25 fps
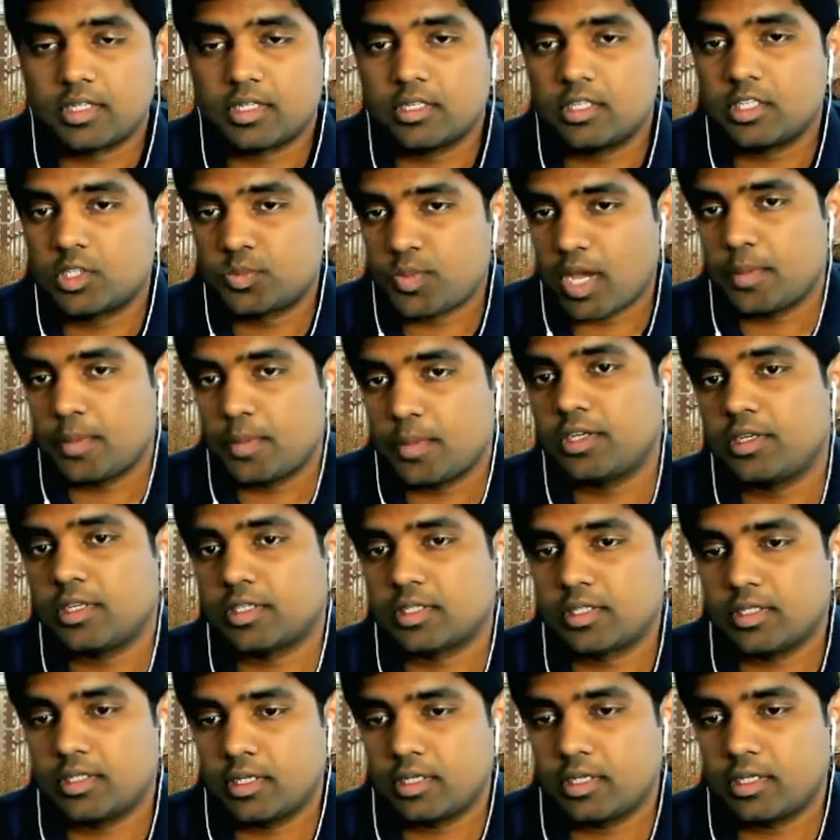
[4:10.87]
span
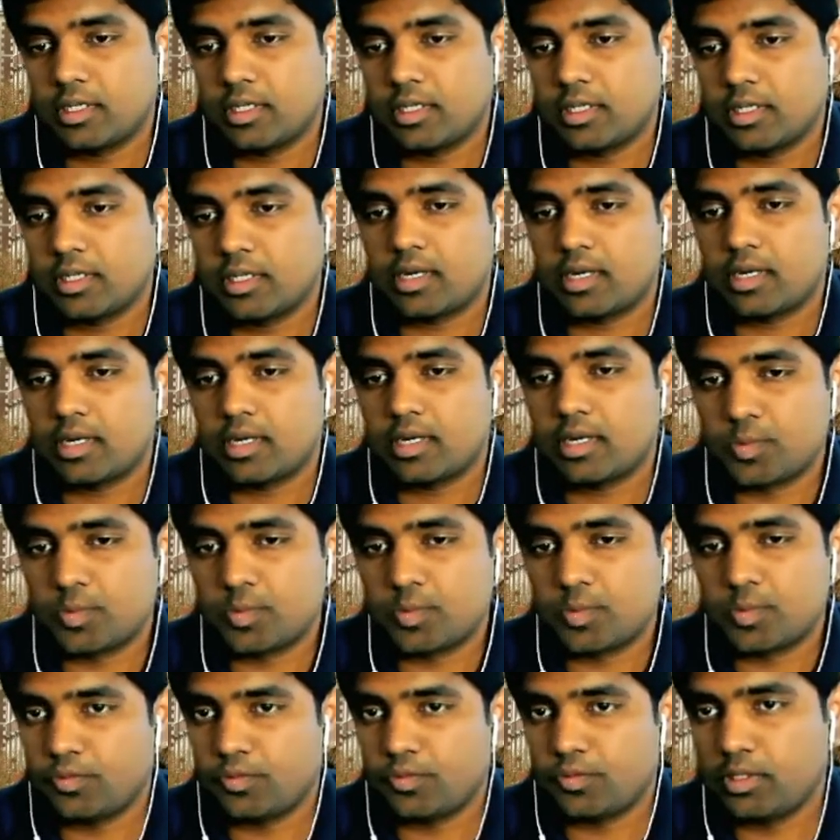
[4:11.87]
detection, etc., as part of
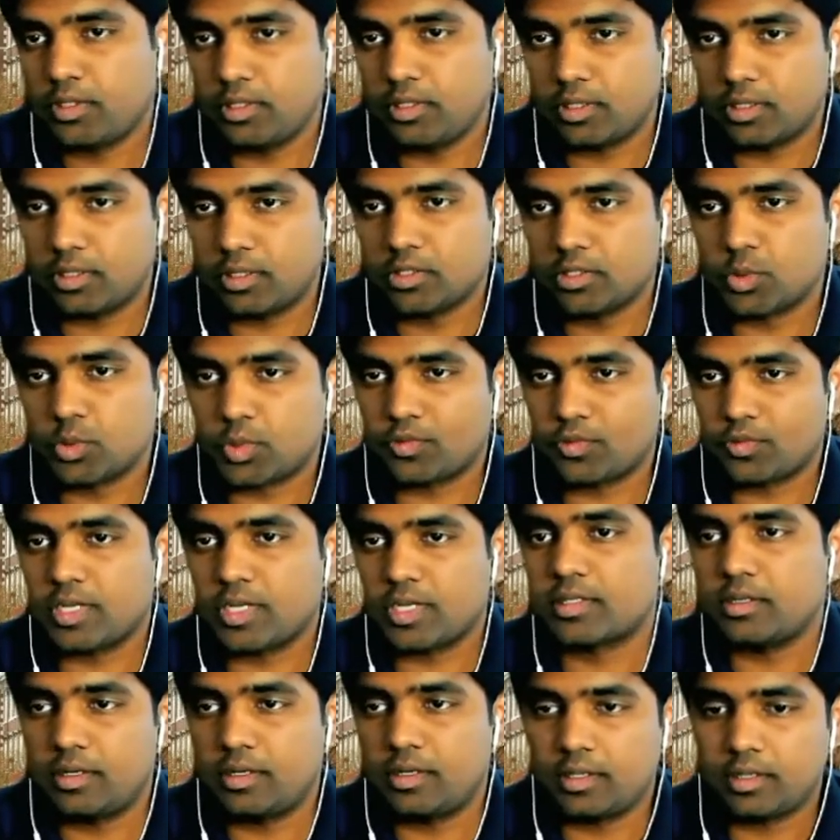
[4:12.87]
the supervised
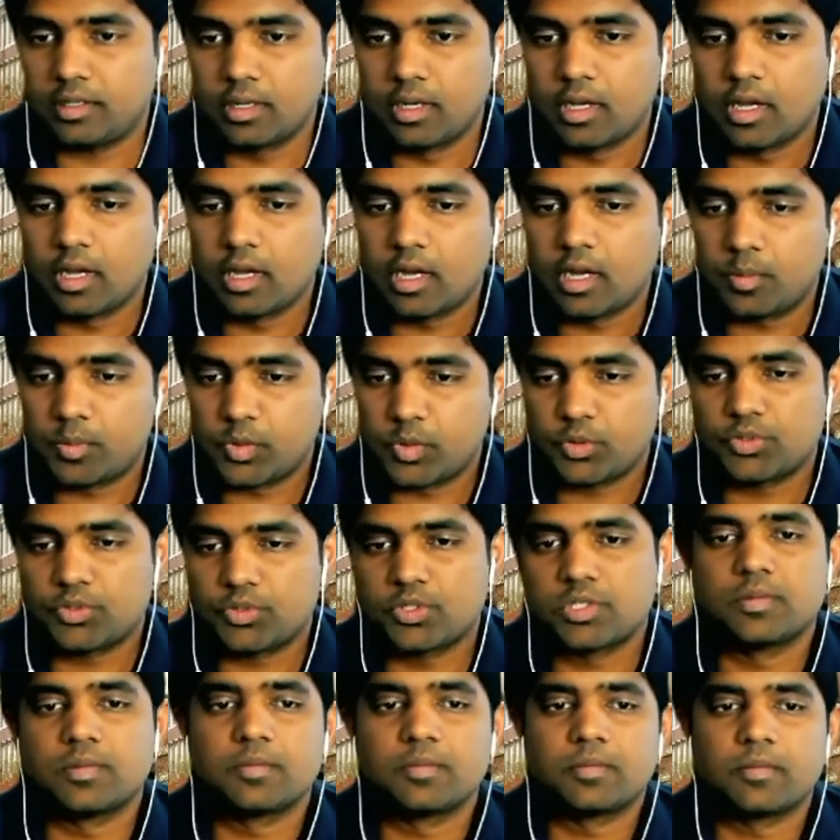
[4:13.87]
learning
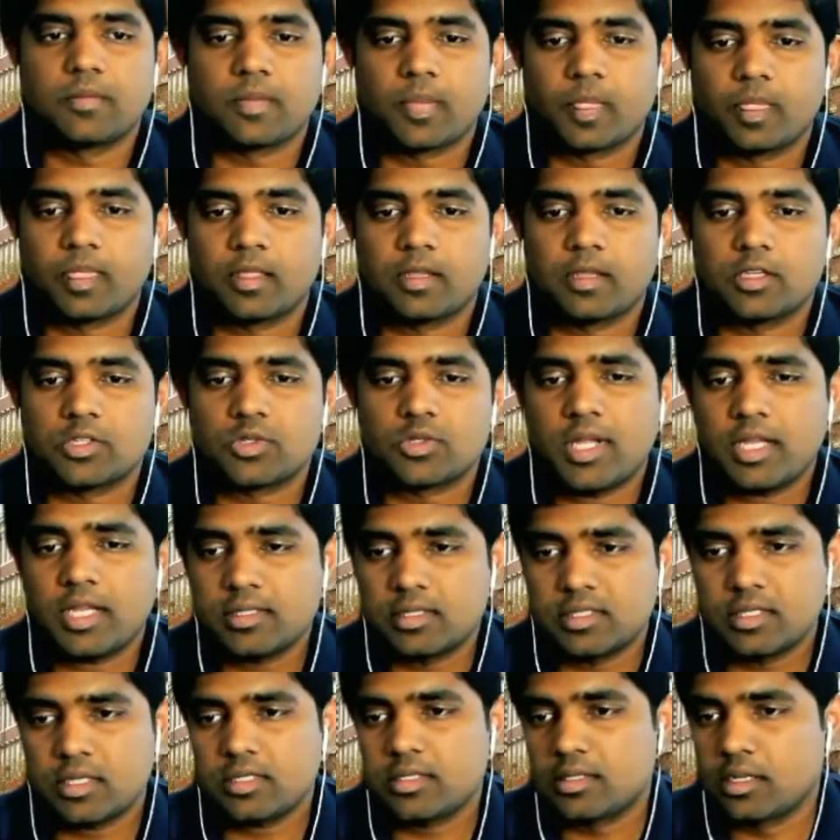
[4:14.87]
approach. So that's
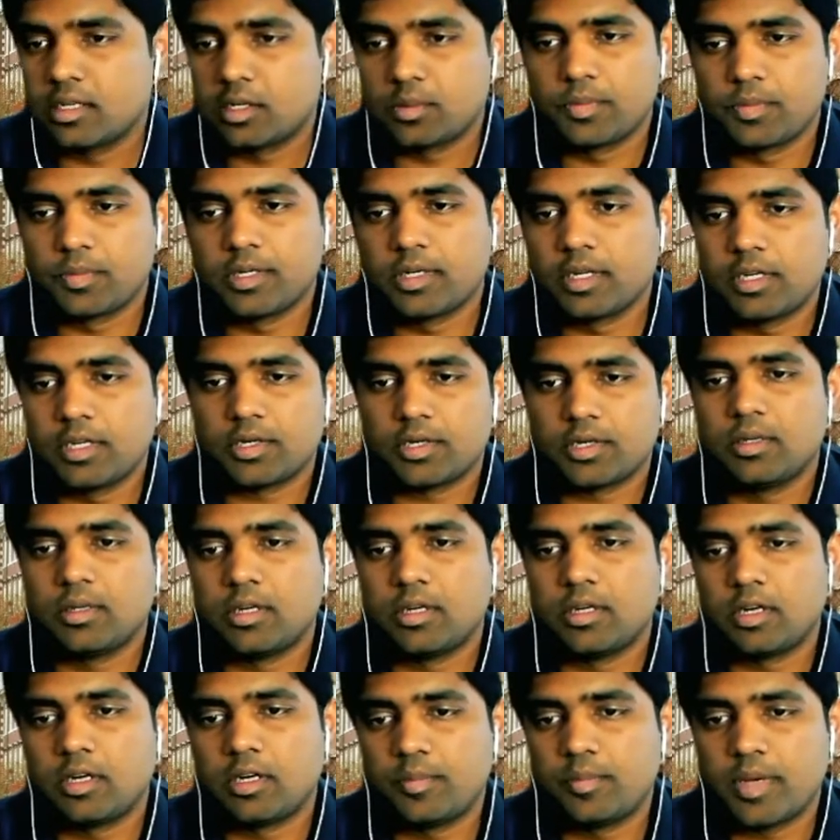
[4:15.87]
just a little bit
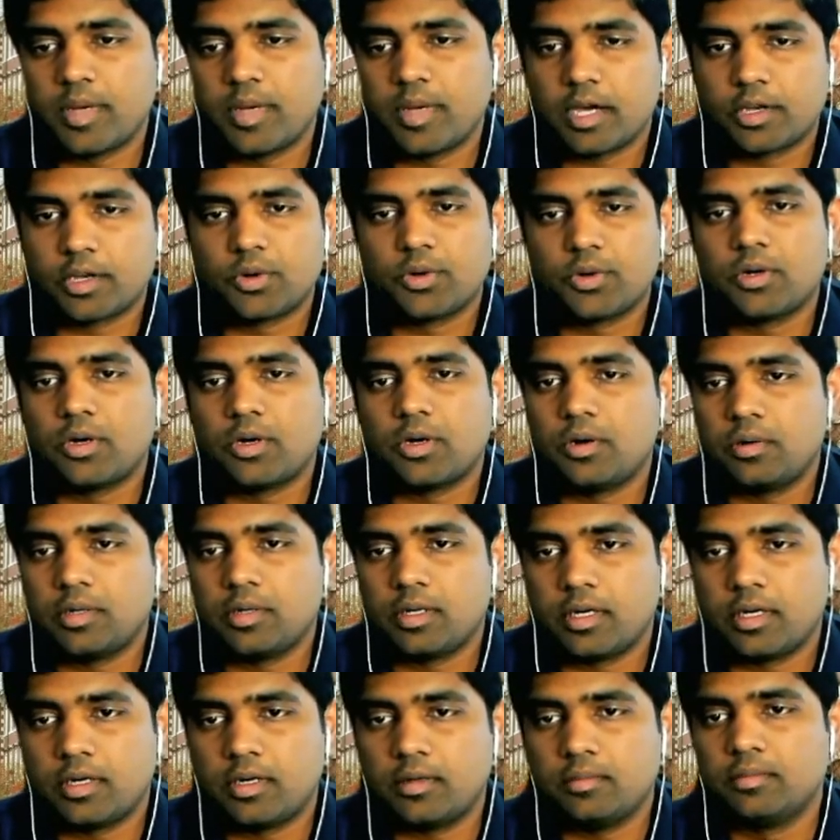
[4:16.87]
background
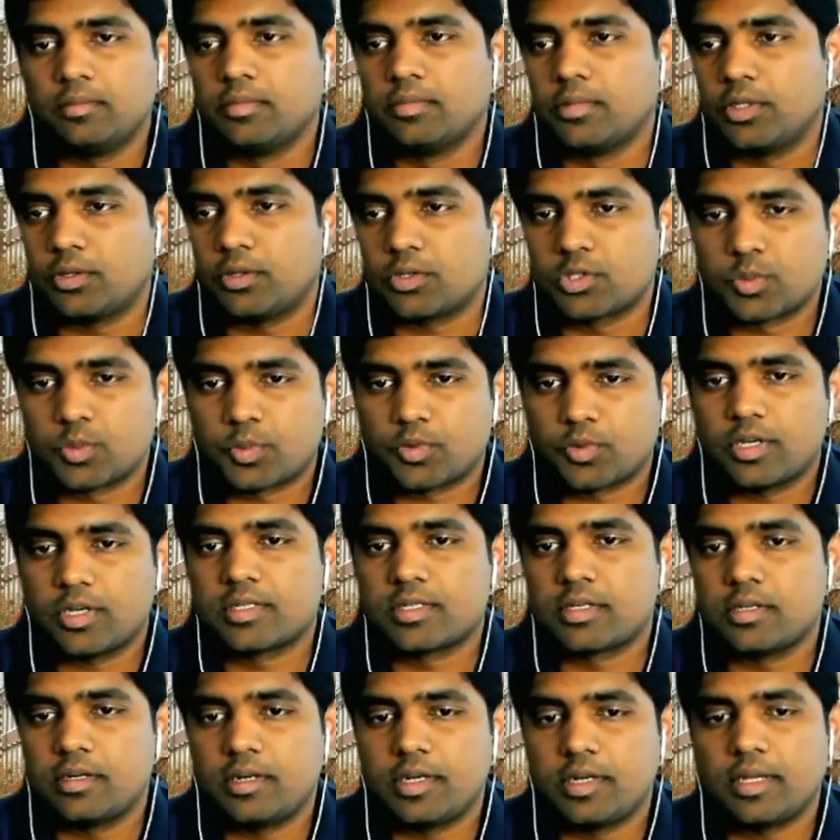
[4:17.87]
on
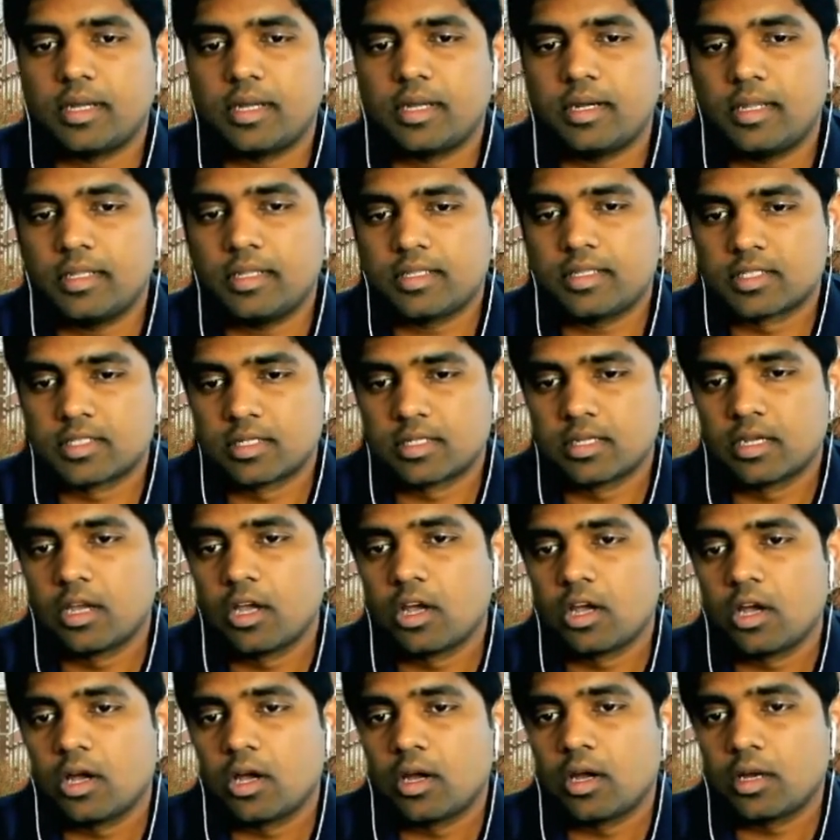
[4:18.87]
supervised learning, and let's
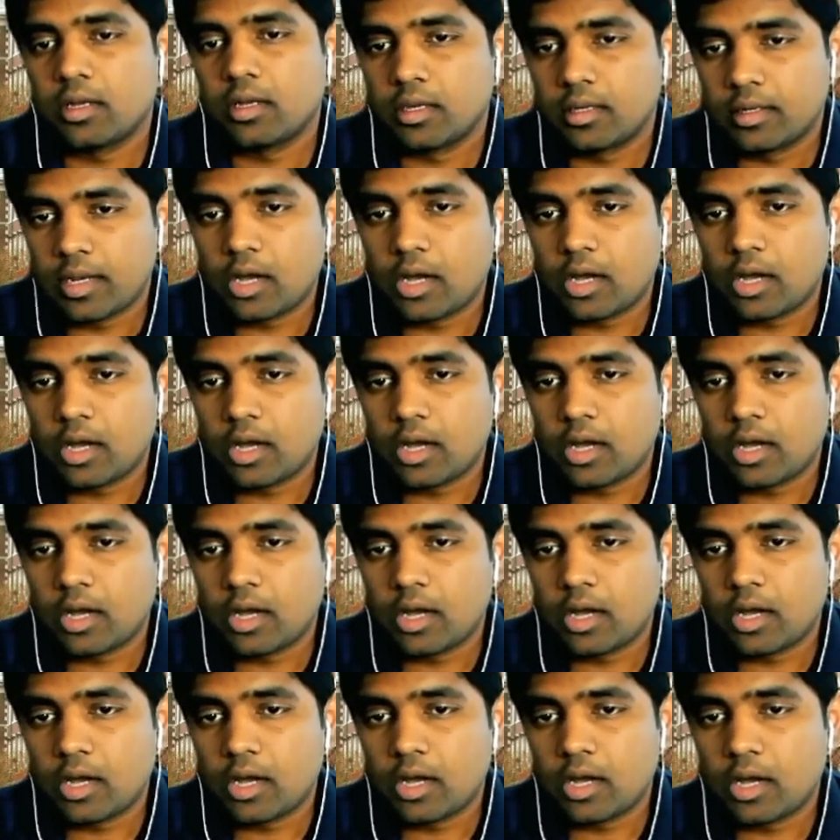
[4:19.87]
now look
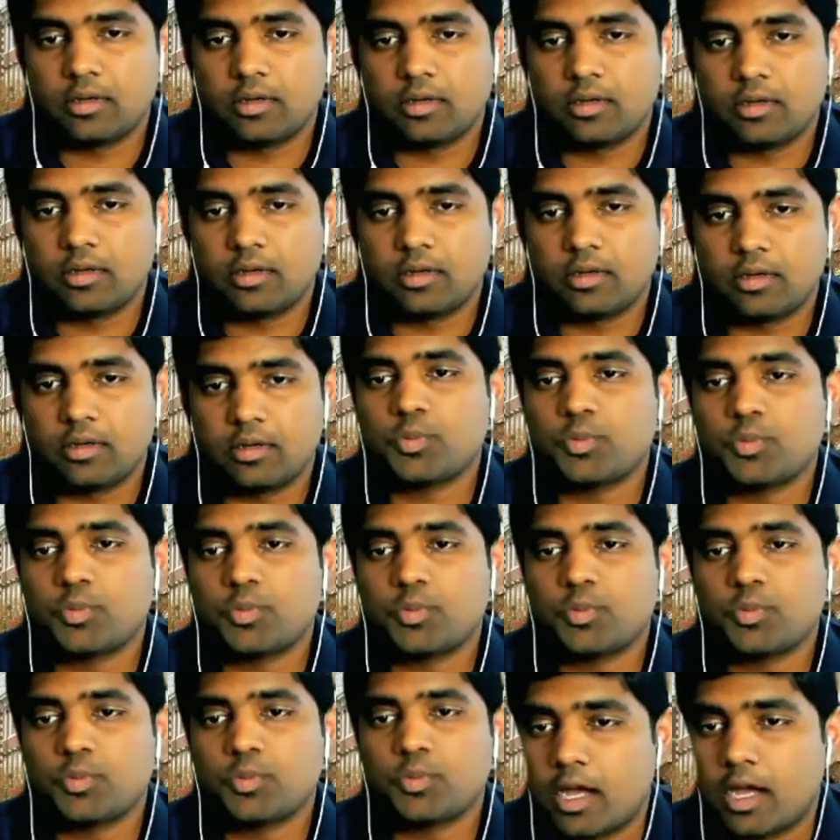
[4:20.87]
at what we
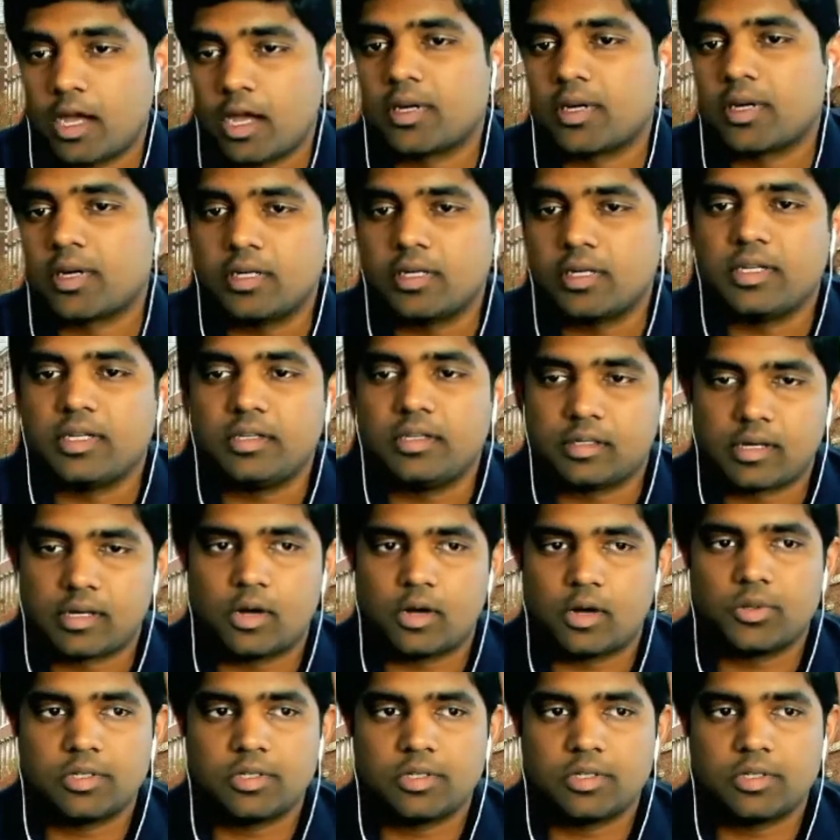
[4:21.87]
have currently in Clowder.